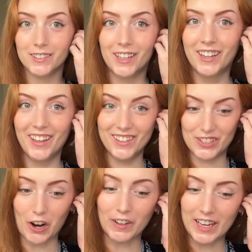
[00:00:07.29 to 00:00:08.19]
it's
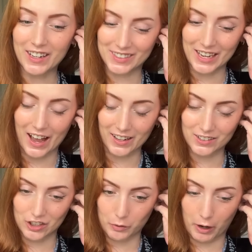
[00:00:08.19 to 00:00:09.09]
Charli XCX.
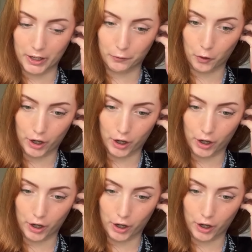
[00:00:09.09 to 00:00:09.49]
She's waiting for